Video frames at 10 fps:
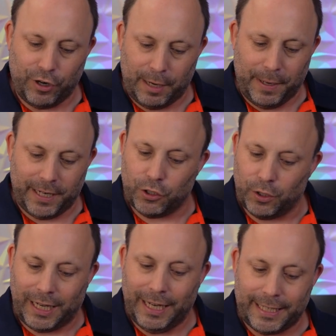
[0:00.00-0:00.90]
trackpad because you
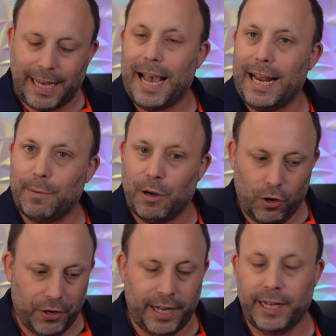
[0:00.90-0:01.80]
can click anywhere
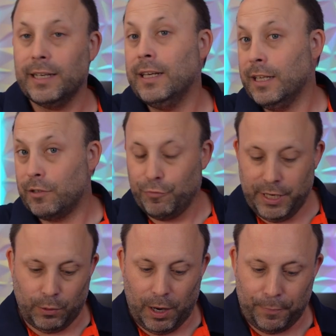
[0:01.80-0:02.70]
on here. It's
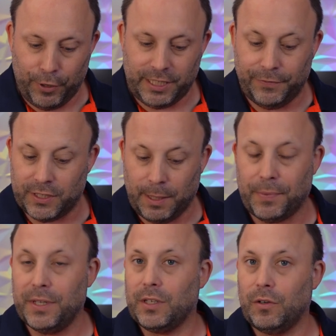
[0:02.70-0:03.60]
really quite impressive for
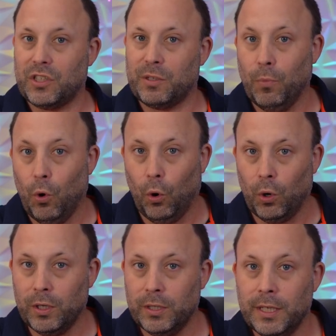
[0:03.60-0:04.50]
something so
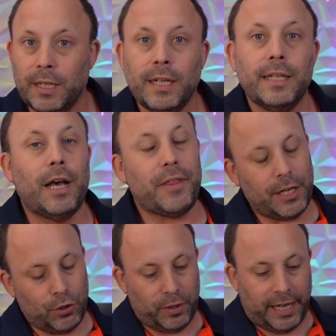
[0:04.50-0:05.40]
small. Now the
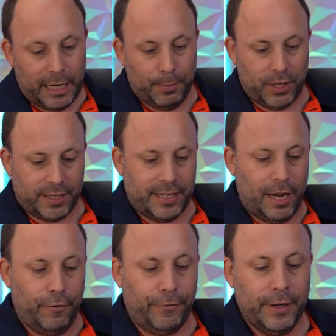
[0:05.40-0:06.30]
actual keyboard
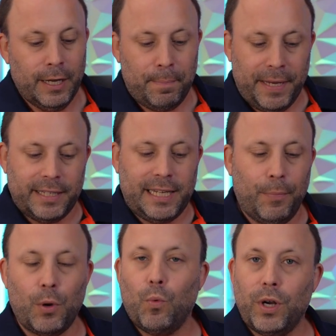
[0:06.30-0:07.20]
itself, being a
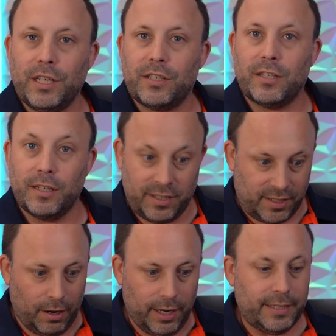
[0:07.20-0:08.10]
10.1 inch
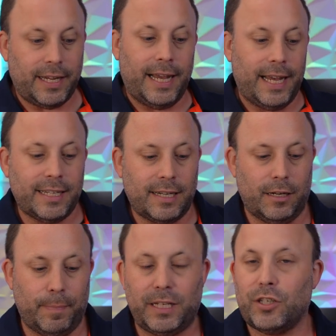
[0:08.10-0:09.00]
size, it is a
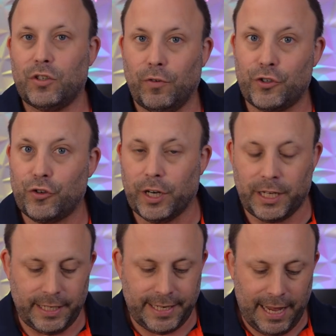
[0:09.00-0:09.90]
little bit sort of
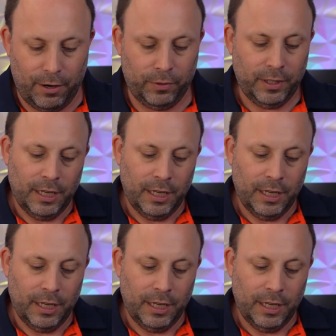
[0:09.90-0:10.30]
shrunken down,